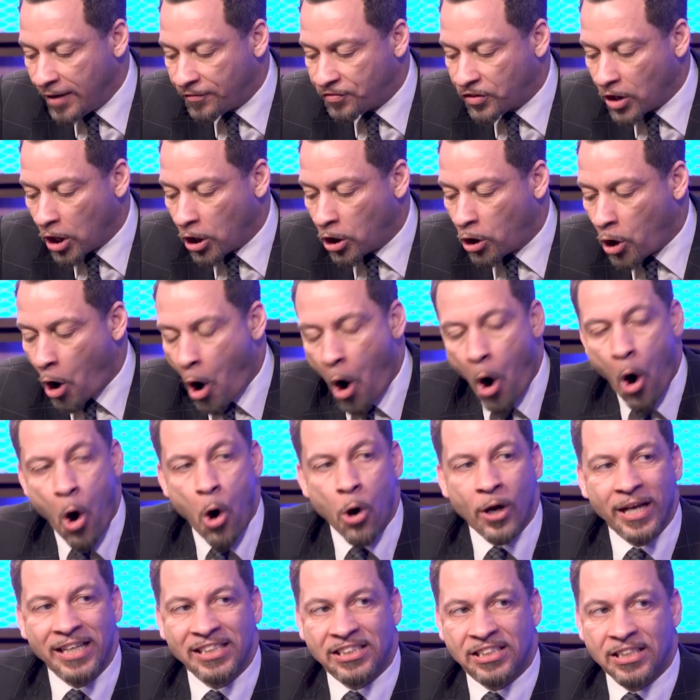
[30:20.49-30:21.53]
if the
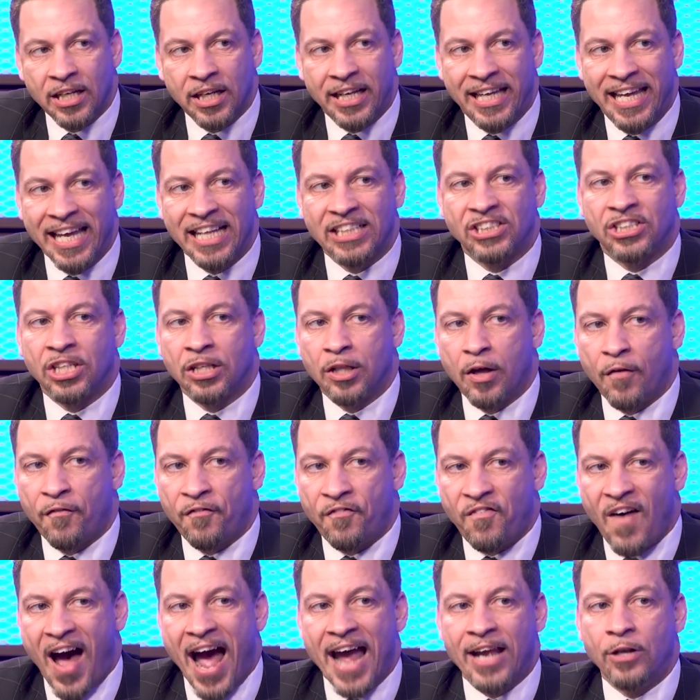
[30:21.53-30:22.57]
goal is to get to the
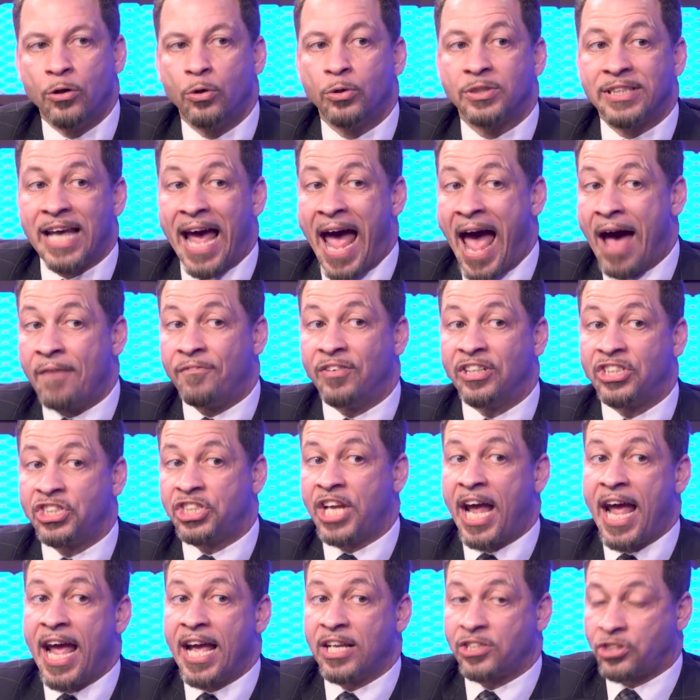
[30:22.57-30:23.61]
finals and have a
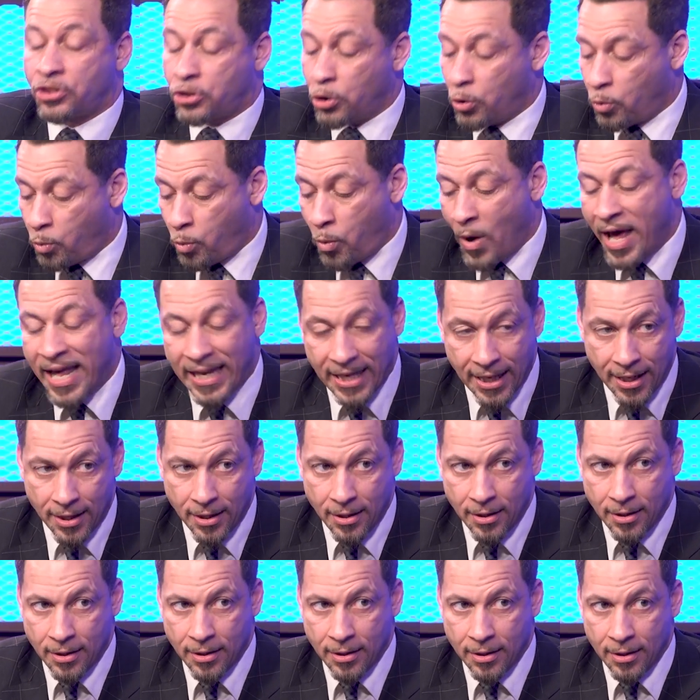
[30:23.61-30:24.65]
chance to win it,
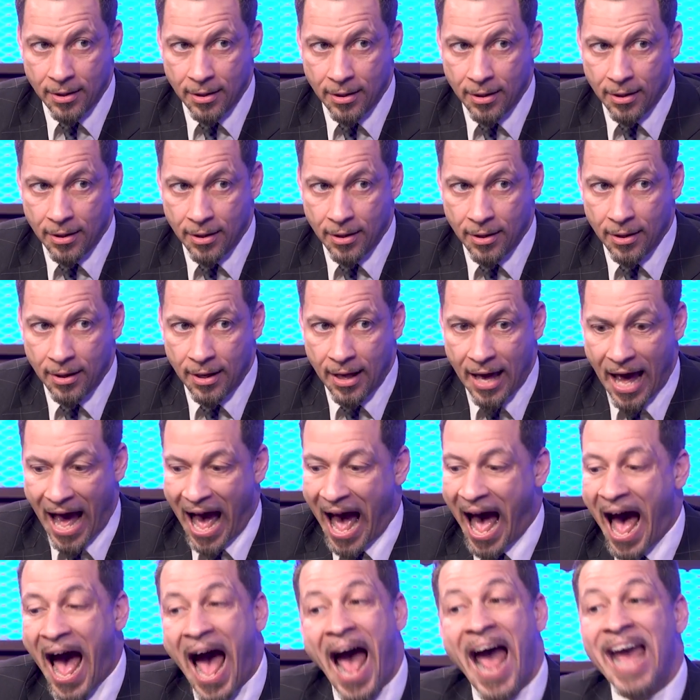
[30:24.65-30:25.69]

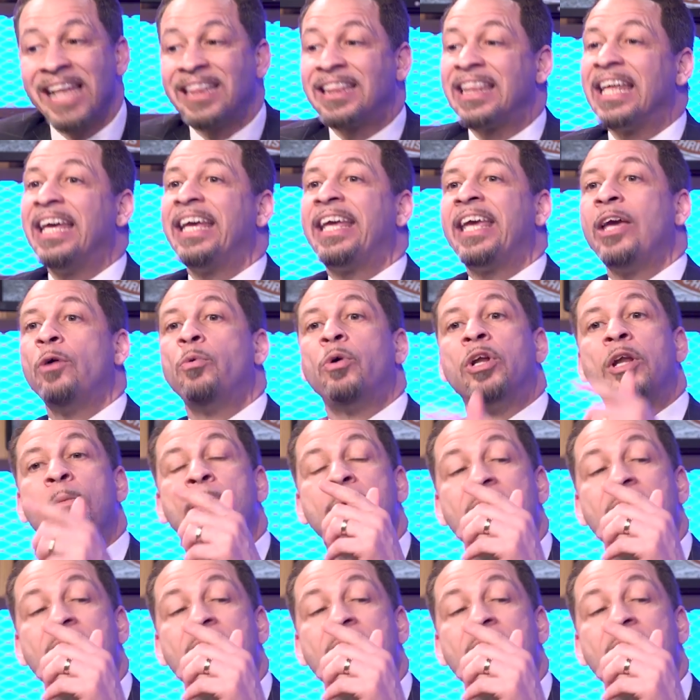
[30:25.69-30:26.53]
I think he would have